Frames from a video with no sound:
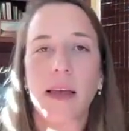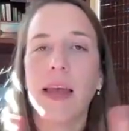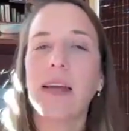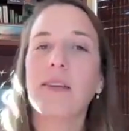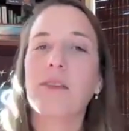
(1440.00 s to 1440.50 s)

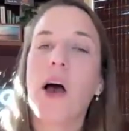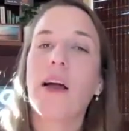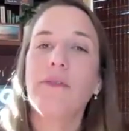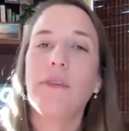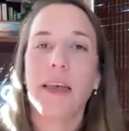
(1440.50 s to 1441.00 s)
again, it's kind
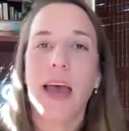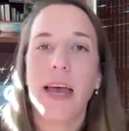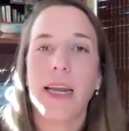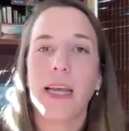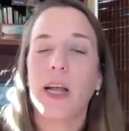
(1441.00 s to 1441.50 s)
of
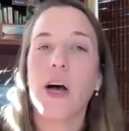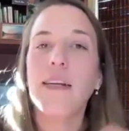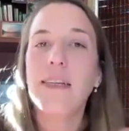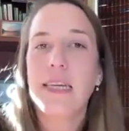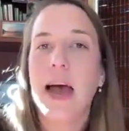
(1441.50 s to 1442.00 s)
uncanny. Like, I
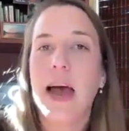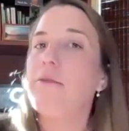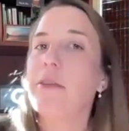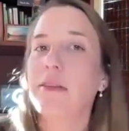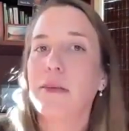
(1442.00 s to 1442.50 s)
didn't have
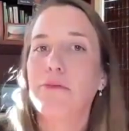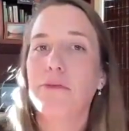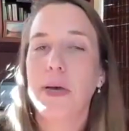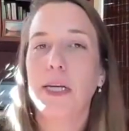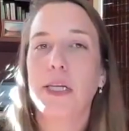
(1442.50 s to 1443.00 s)
this
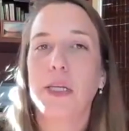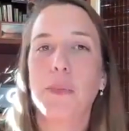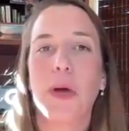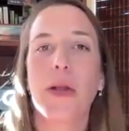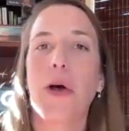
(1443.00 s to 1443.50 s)

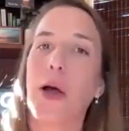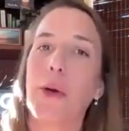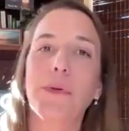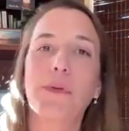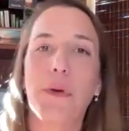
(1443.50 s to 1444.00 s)
information when I
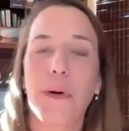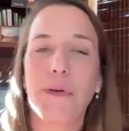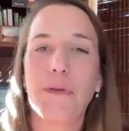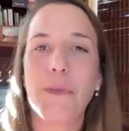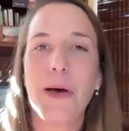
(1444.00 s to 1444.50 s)
was going
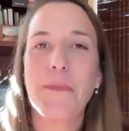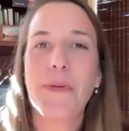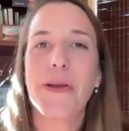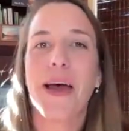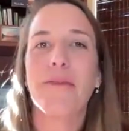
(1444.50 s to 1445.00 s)
through my
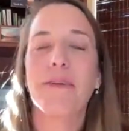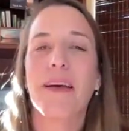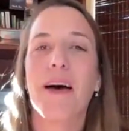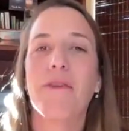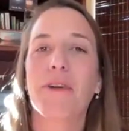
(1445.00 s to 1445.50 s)
burnout
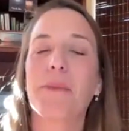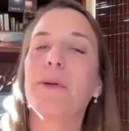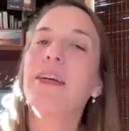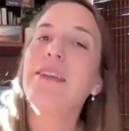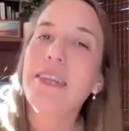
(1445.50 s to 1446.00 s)
recovery,
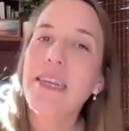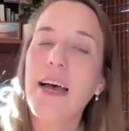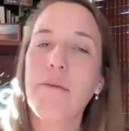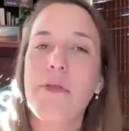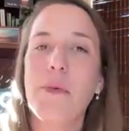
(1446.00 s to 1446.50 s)
but I did
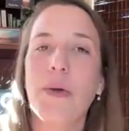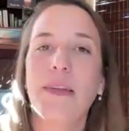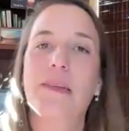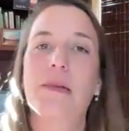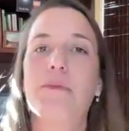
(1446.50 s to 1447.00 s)
have the
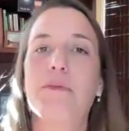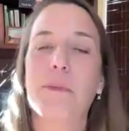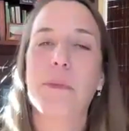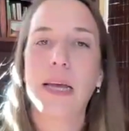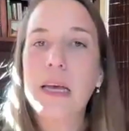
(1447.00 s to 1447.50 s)
wisdom from
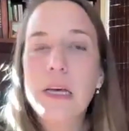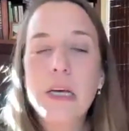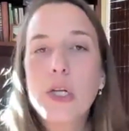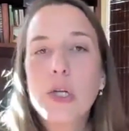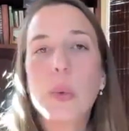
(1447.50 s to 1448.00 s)
my
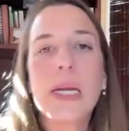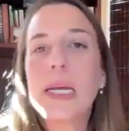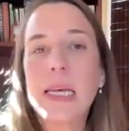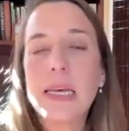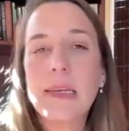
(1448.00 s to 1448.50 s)
20
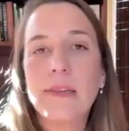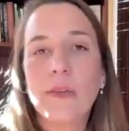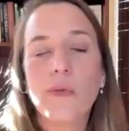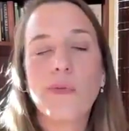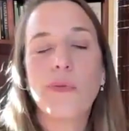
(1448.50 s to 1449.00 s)
years
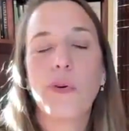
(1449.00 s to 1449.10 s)
of